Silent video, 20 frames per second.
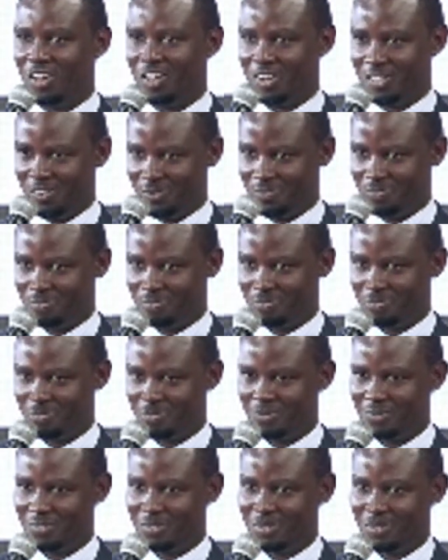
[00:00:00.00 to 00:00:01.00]
That
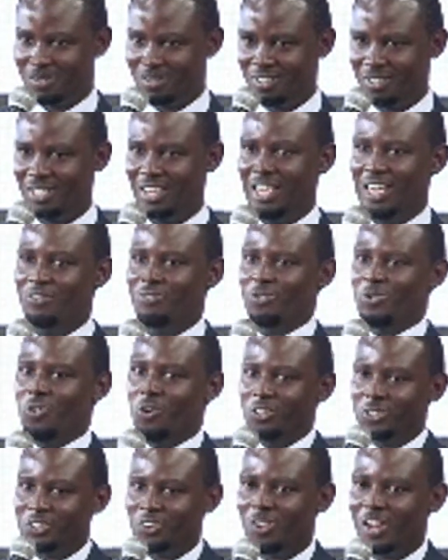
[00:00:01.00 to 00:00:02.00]

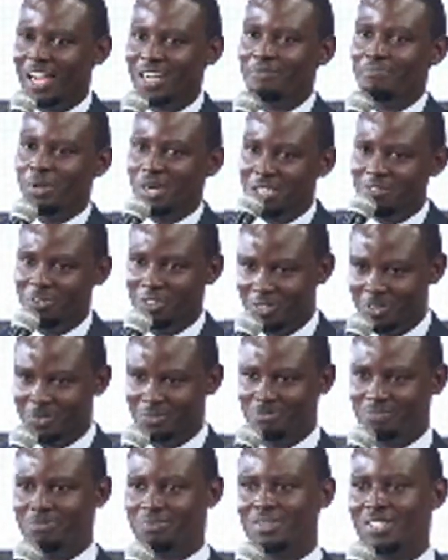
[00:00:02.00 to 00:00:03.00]
if you don't know that,
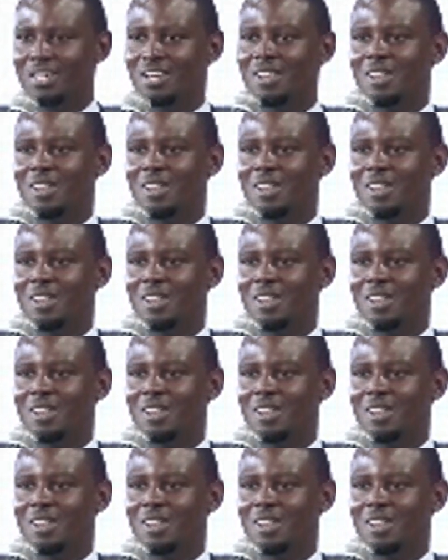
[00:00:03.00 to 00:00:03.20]
believe it.